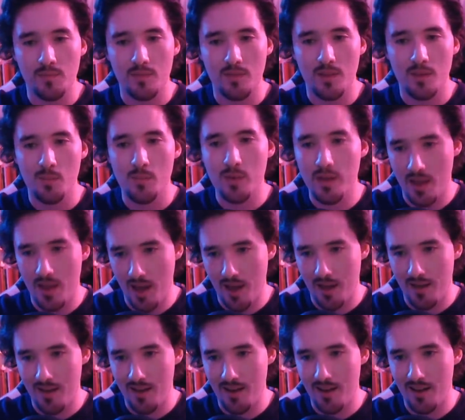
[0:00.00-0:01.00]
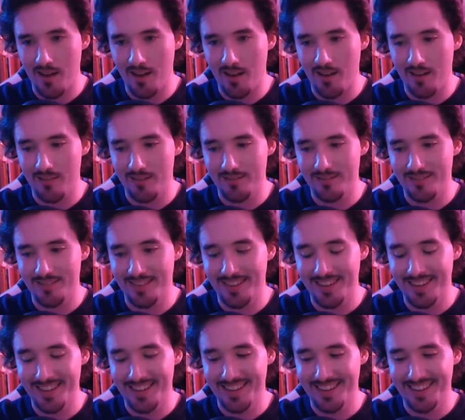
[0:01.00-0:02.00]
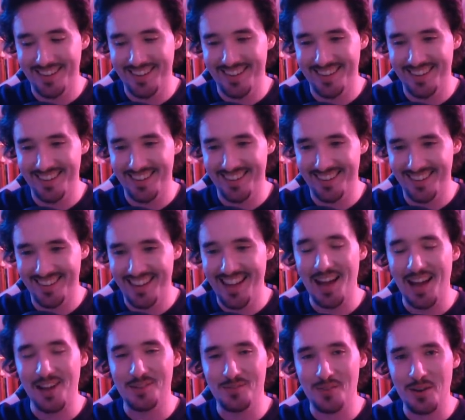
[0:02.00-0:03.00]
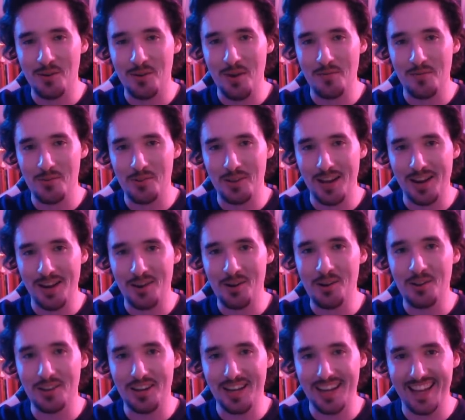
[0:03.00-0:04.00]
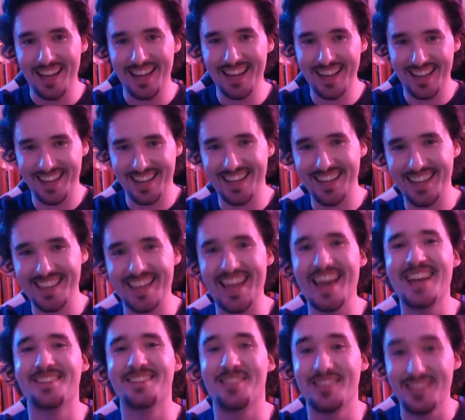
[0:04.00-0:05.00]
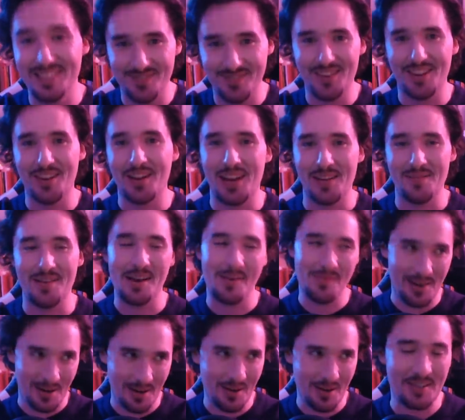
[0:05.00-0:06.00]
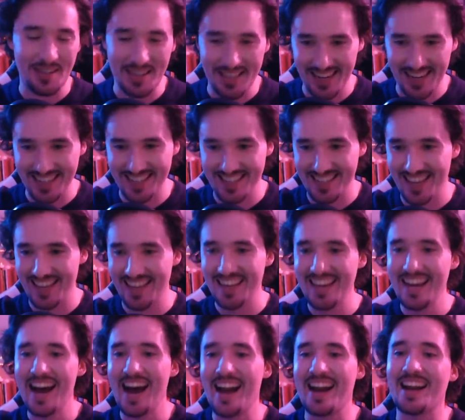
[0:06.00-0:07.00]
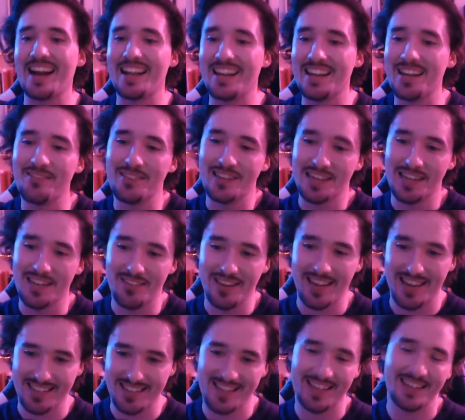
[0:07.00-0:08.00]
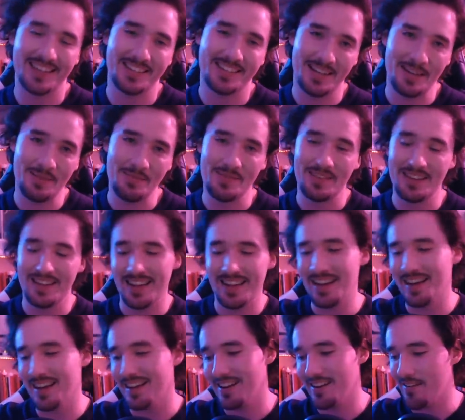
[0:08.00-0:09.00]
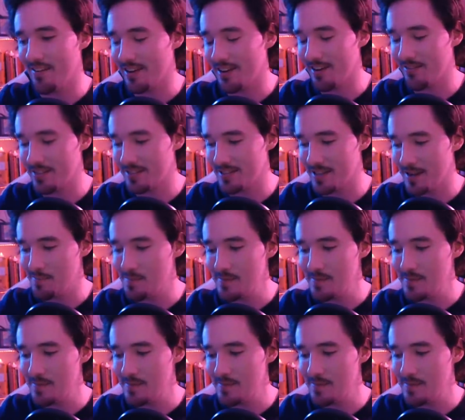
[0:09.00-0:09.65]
But yeah, I was very grateful that I had a holiday at the end when this video came out. I went on holiday the next day and had a lovely, lovely accidentally time. A lovely, lovely time.